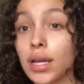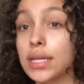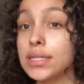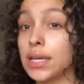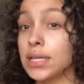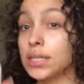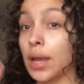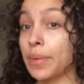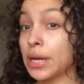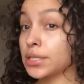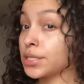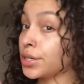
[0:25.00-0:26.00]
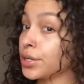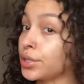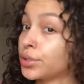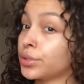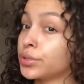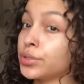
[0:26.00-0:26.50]
It's
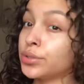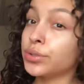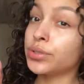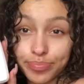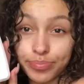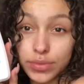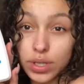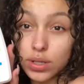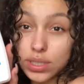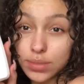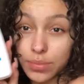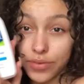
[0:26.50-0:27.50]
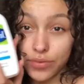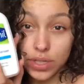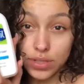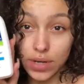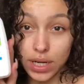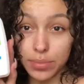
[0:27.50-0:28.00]
antibacterial too. So this is my
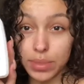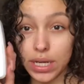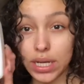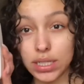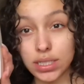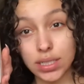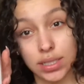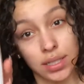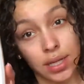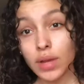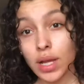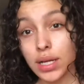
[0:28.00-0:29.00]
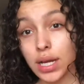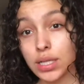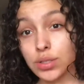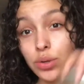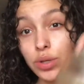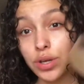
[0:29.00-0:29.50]
first recommendation.
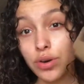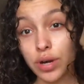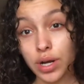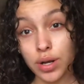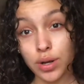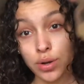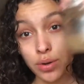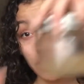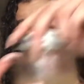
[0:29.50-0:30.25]
Next, Holy Grail.